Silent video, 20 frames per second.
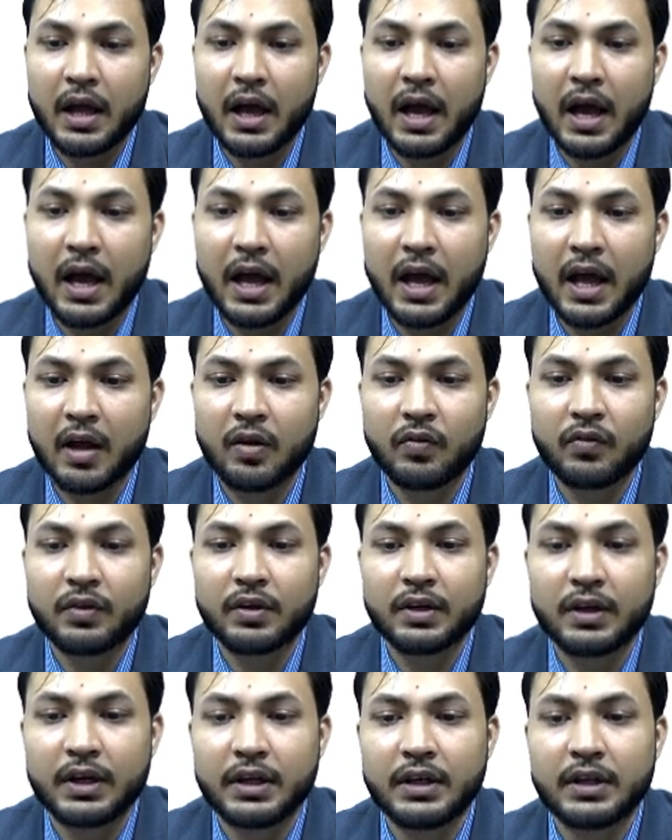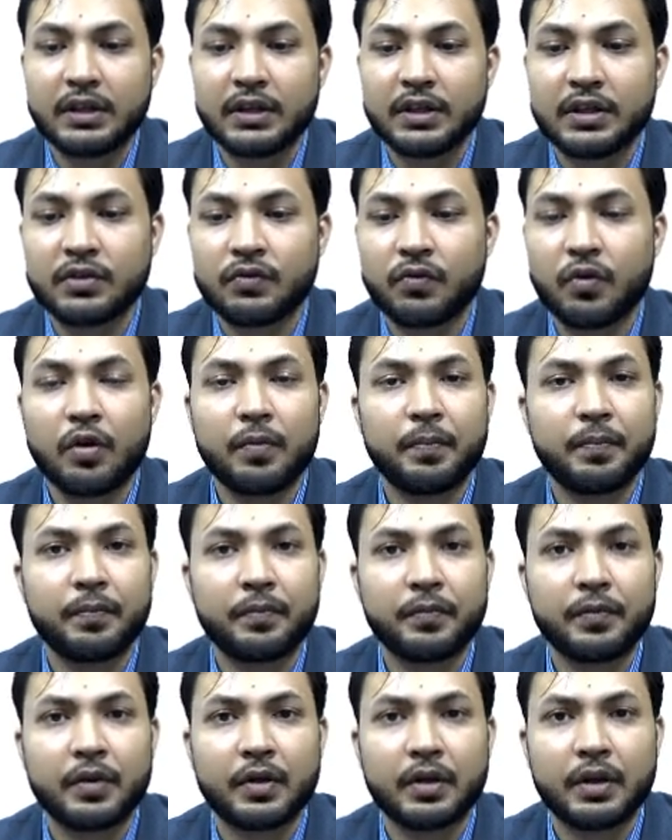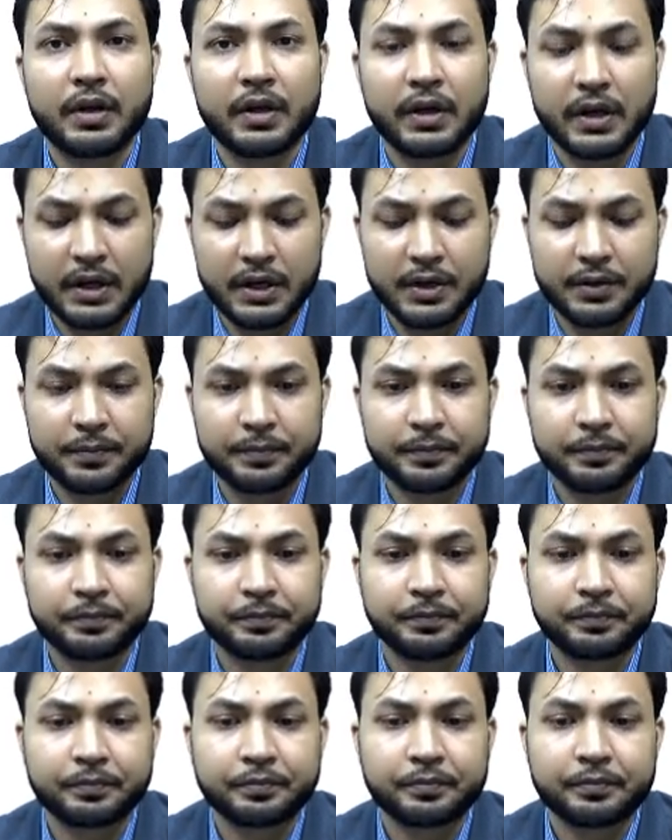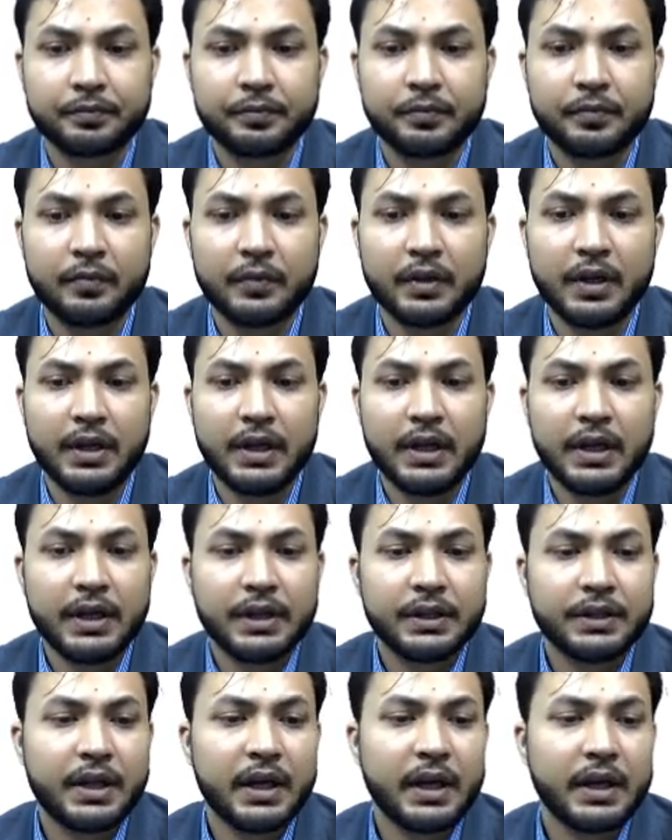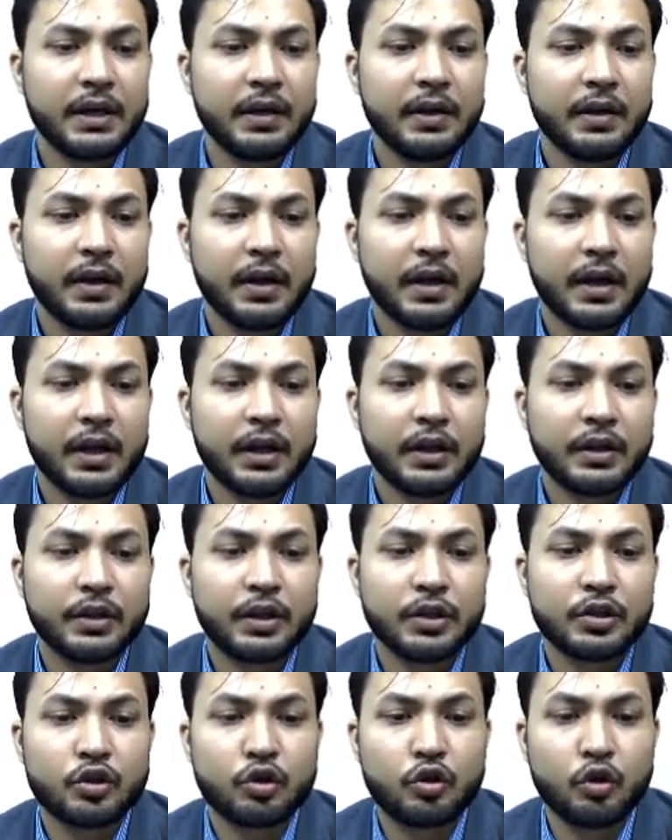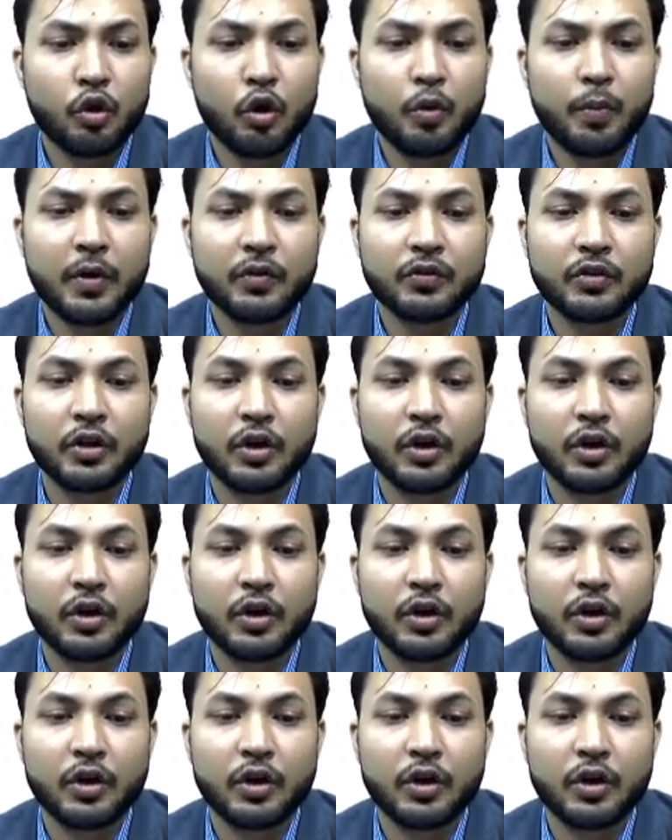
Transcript: I have it in this form, right? Then the slope of the